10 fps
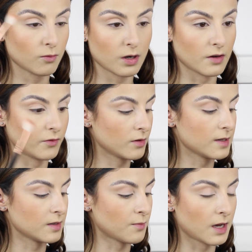while I've got
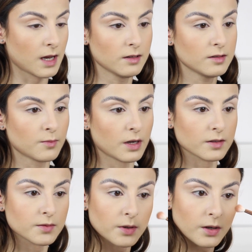this in my hand, I might
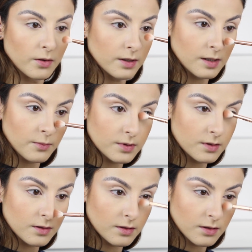as well
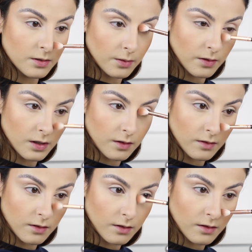attempt to do it with
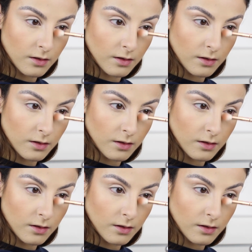this.